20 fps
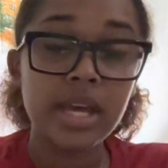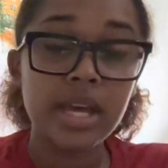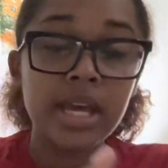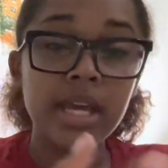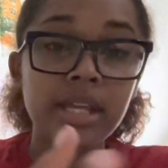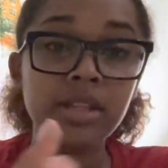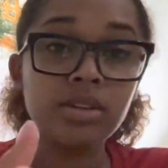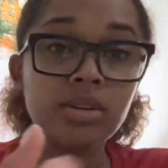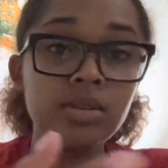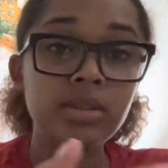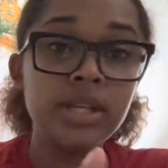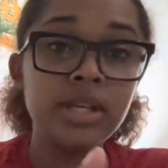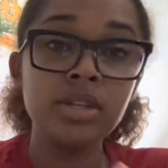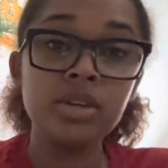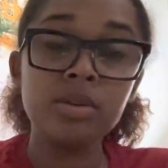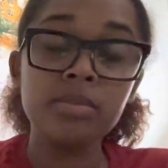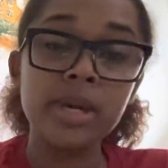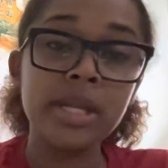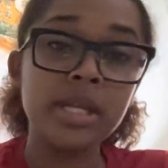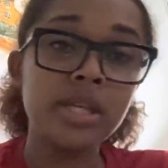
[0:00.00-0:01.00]
And don't let
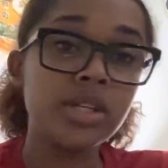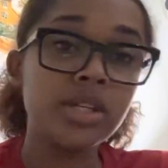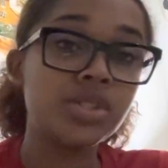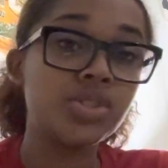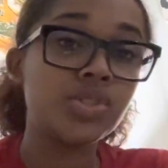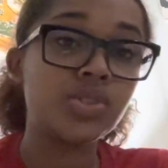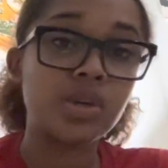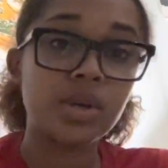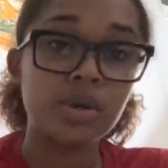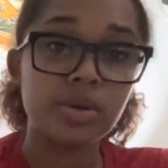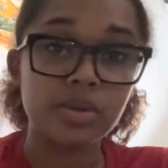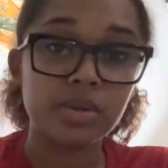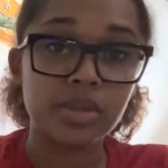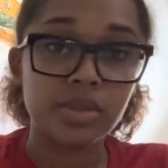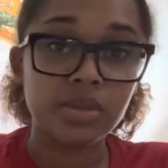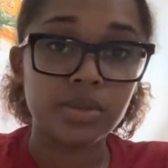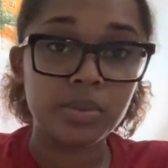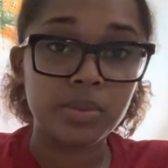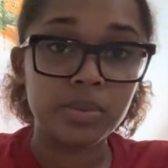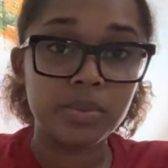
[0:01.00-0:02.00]
nobody control
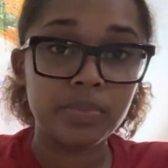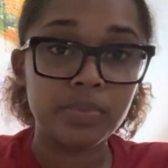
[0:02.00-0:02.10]
you.